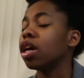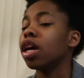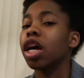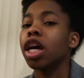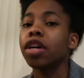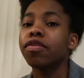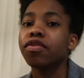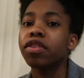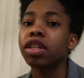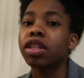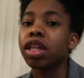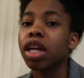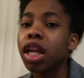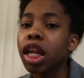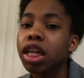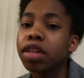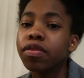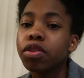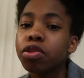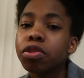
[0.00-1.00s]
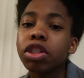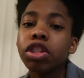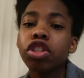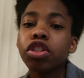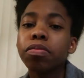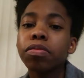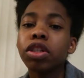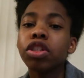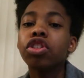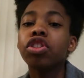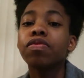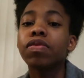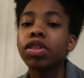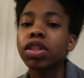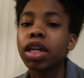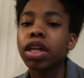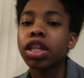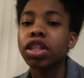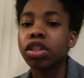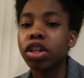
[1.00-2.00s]
I've read that, like if you drink too much, your
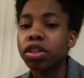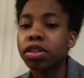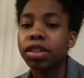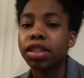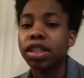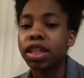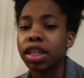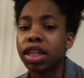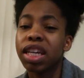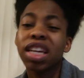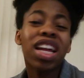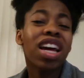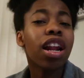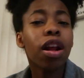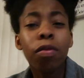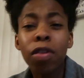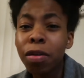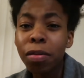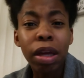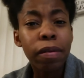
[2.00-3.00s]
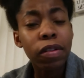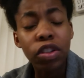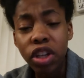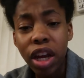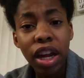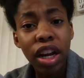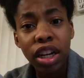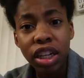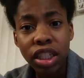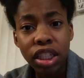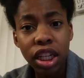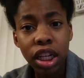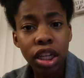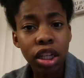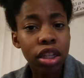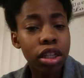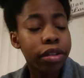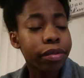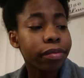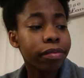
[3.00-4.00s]
vagina starts to stink. And I don't want my vagina to stink.
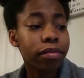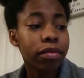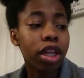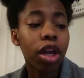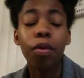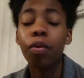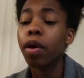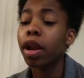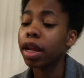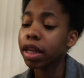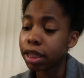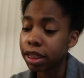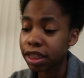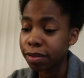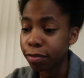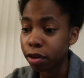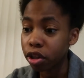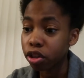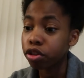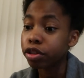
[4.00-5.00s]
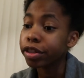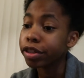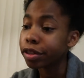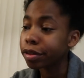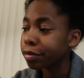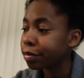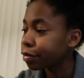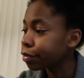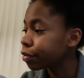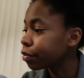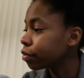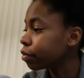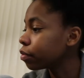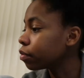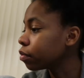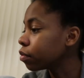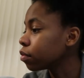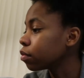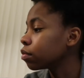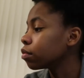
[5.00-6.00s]
I want it to smell good.
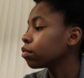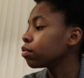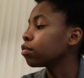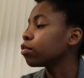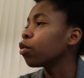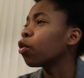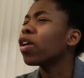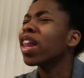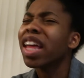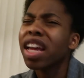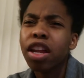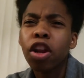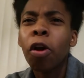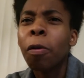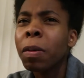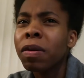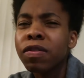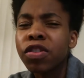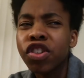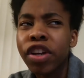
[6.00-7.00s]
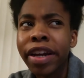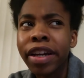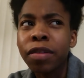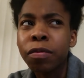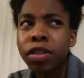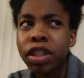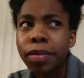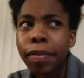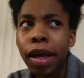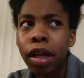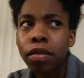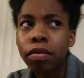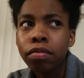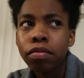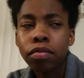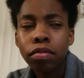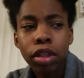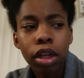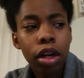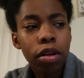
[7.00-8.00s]
Like a normal vagina would smell,
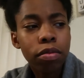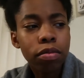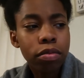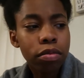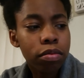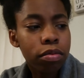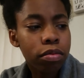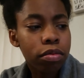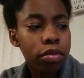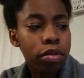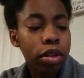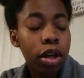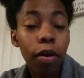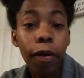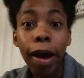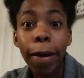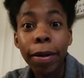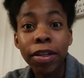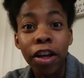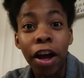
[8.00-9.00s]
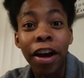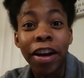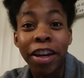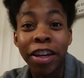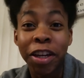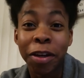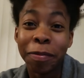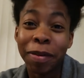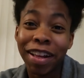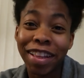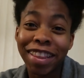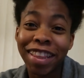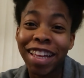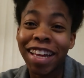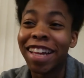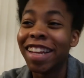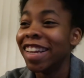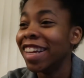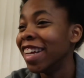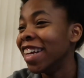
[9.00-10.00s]
you know? Why am I talking about
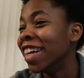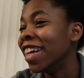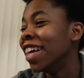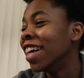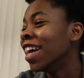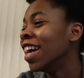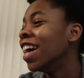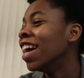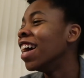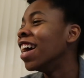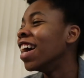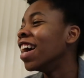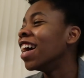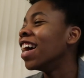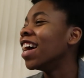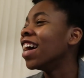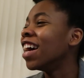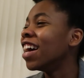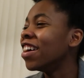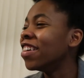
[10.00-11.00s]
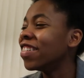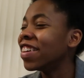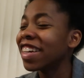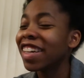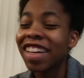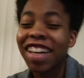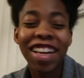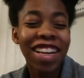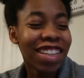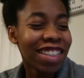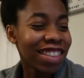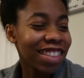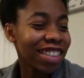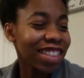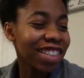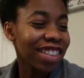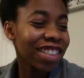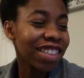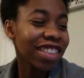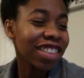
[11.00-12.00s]
that? Oh my god.
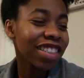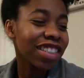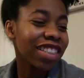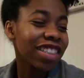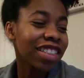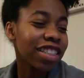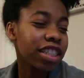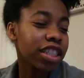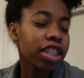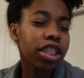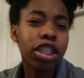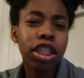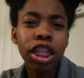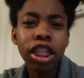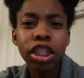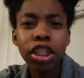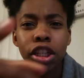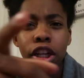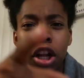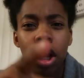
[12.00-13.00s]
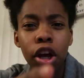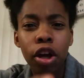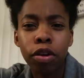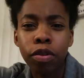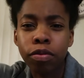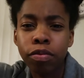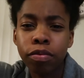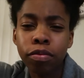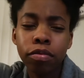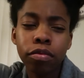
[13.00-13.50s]
Need to know.